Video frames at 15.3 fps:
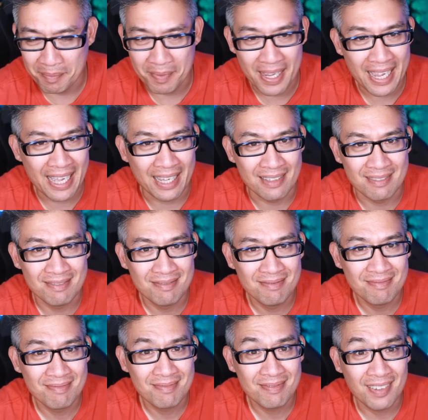Man,
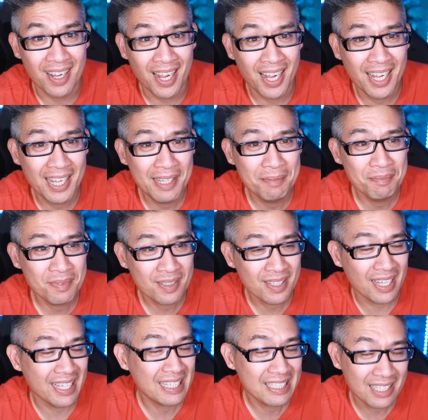I'm
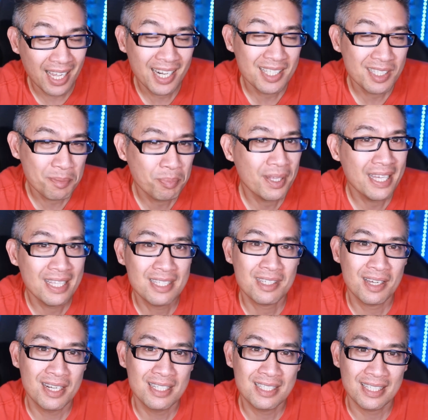excited to play this,
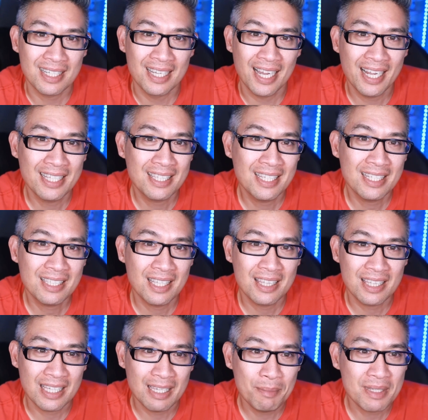honestly. I think the
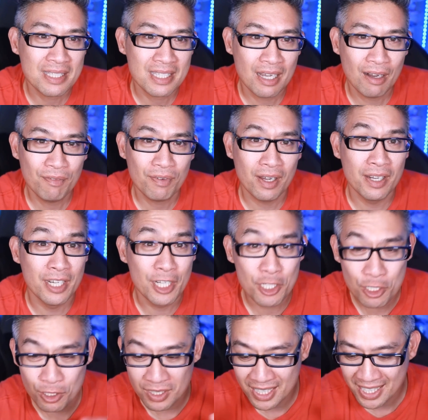theme itself
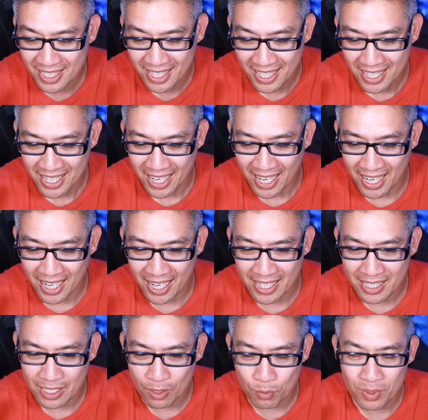initially,
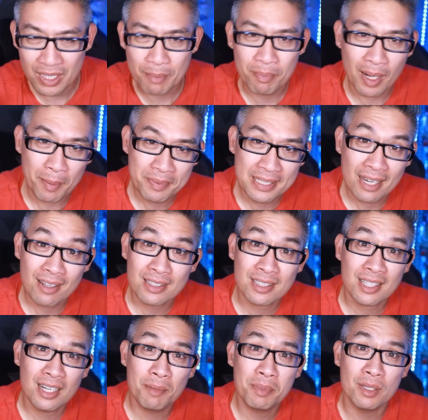really pops out. It's
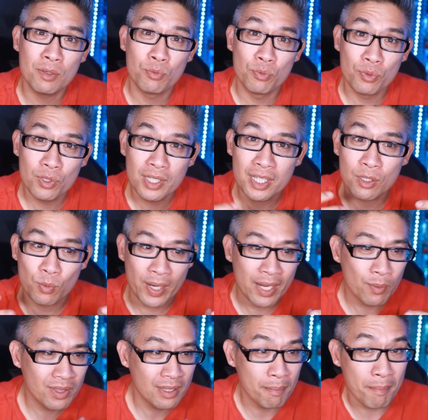going to be really
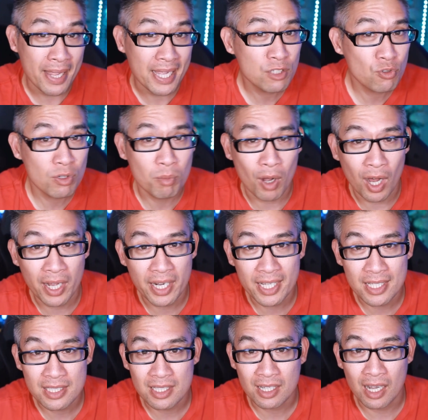great with the mainstream
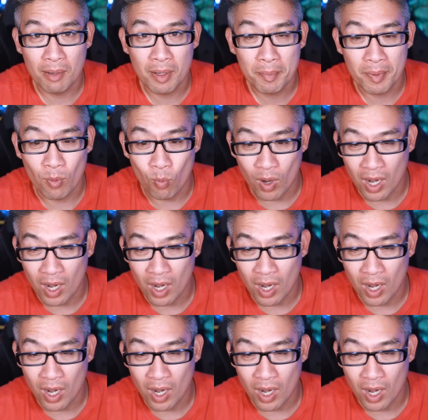audience to come up and